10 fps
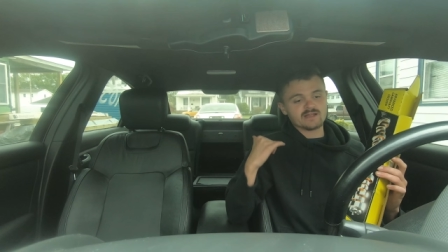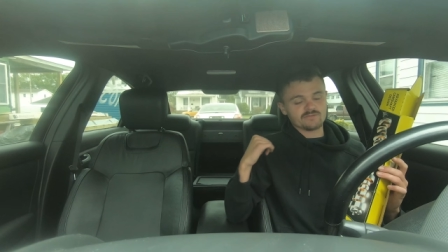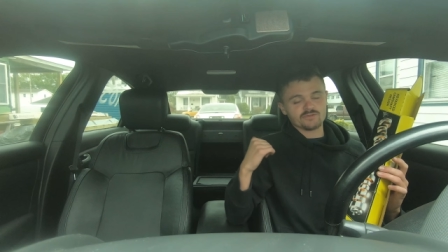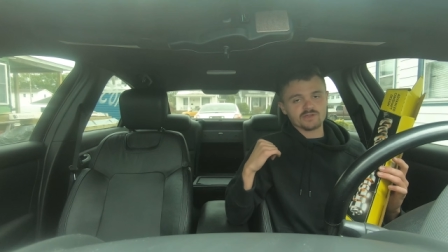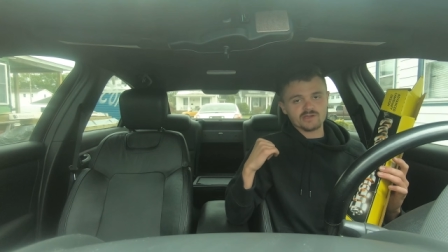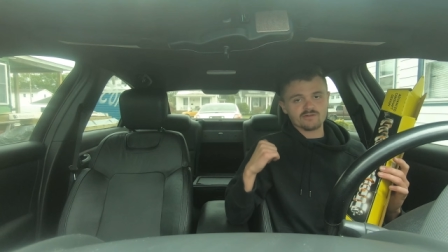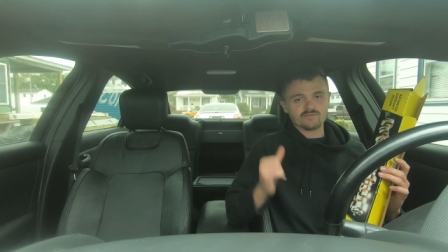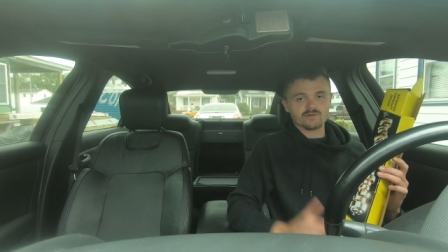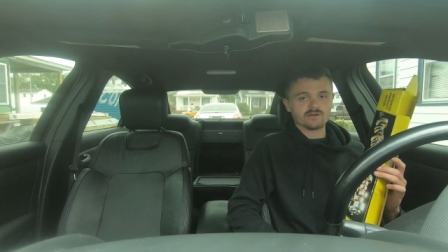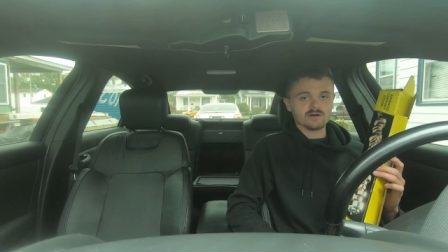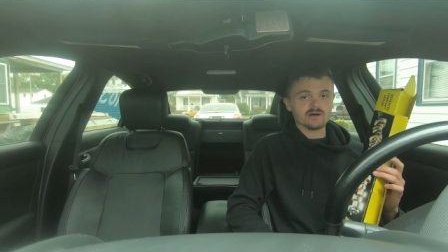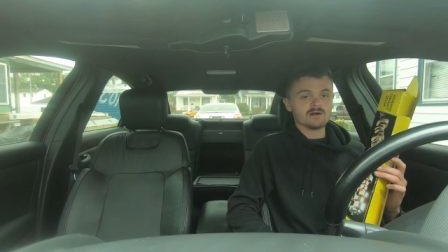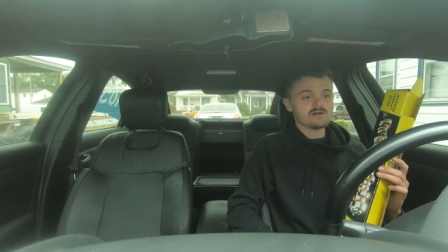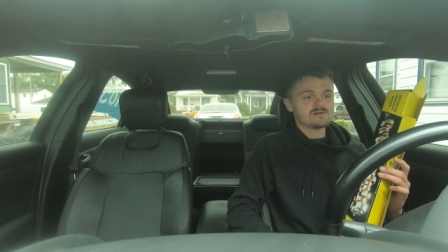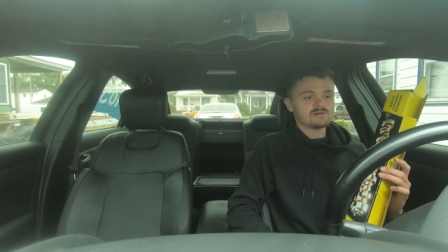I don't really care for
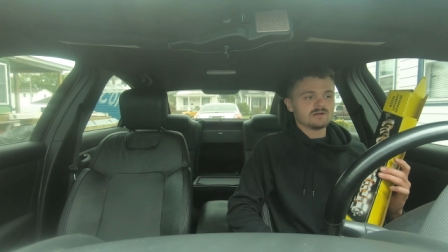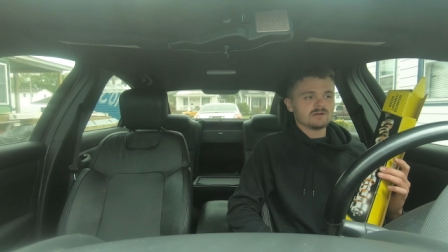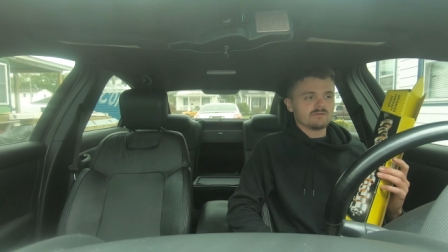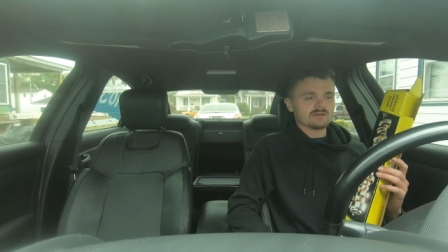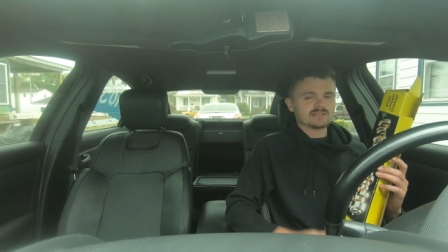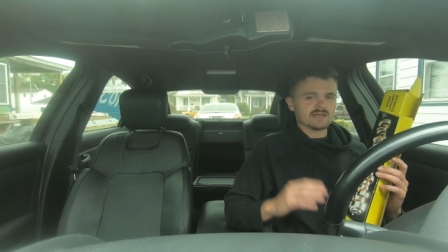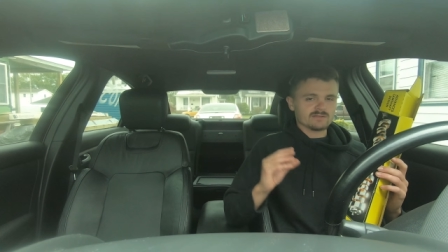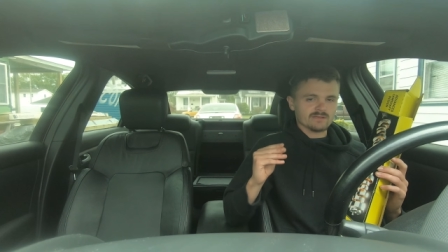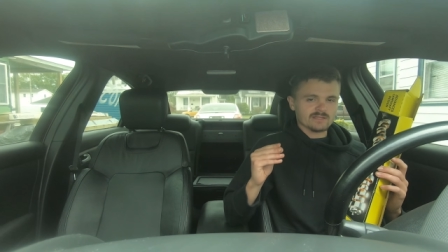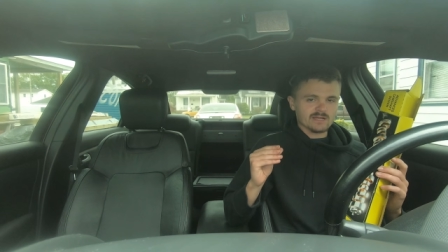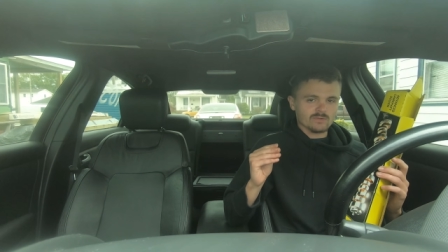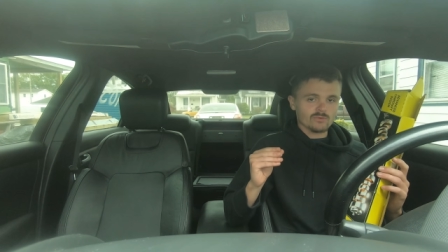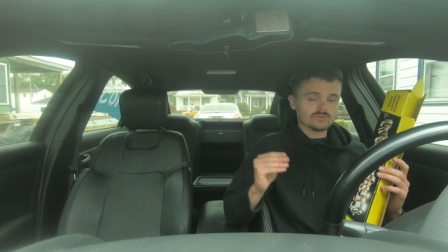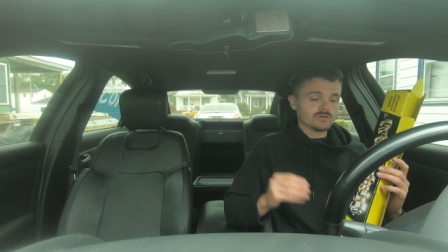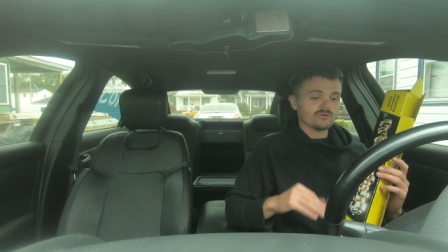like that
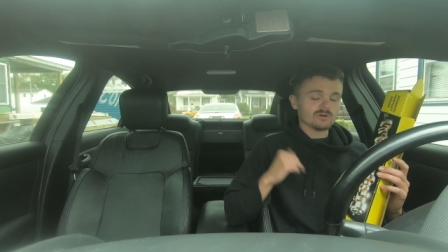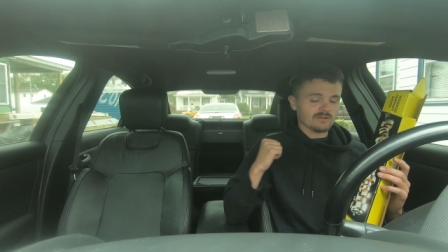low tone.